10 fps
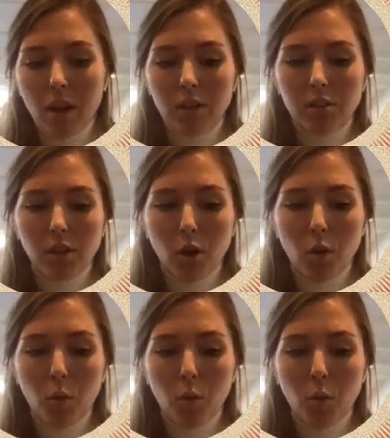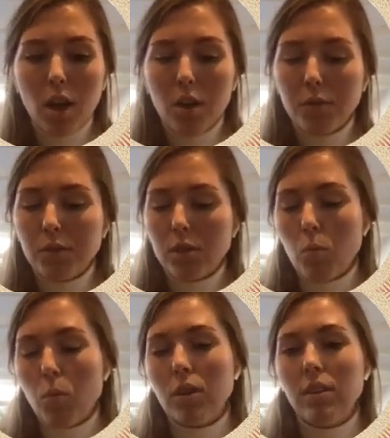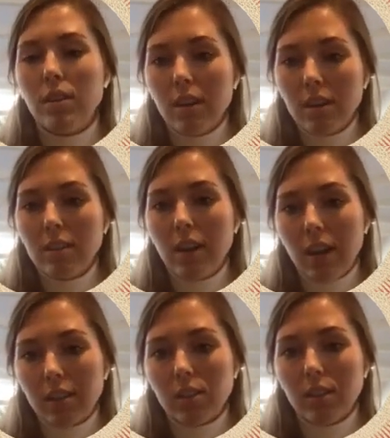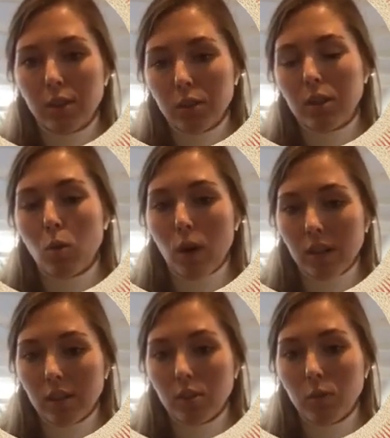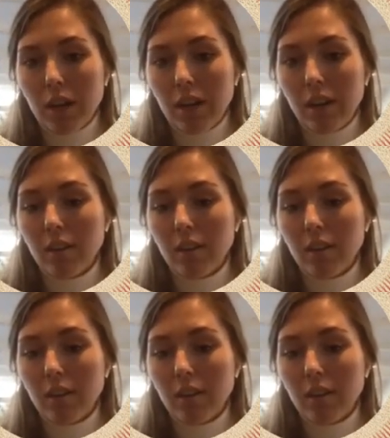So if someone didn't get security awareness training,